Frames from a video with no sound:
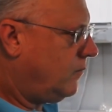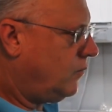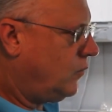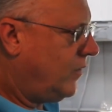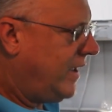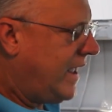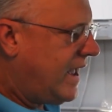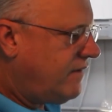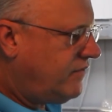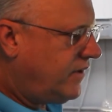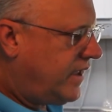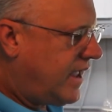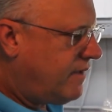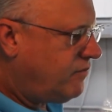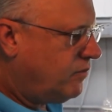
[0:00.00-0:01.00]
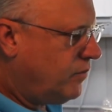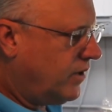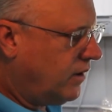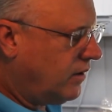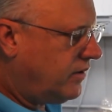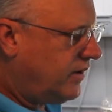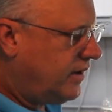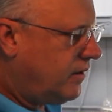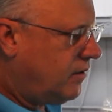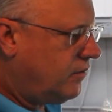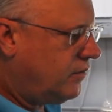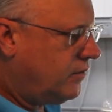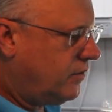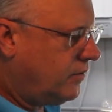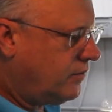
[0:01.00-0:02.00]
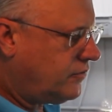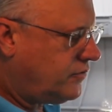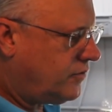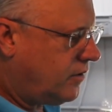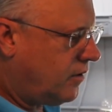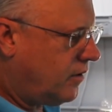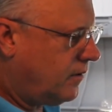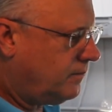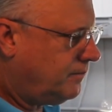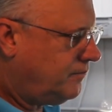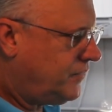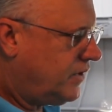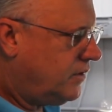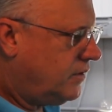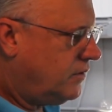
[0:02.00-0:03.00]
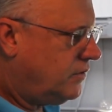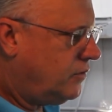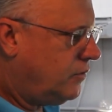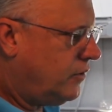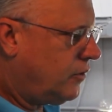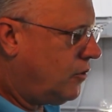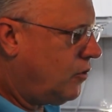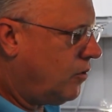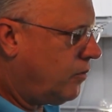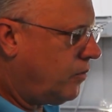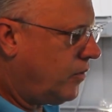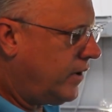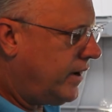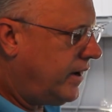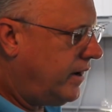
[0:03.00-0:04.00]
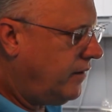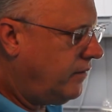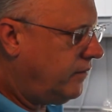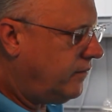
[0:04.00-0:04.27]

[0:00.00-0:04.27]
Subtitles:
we have the capability on the DuraStar to incorporate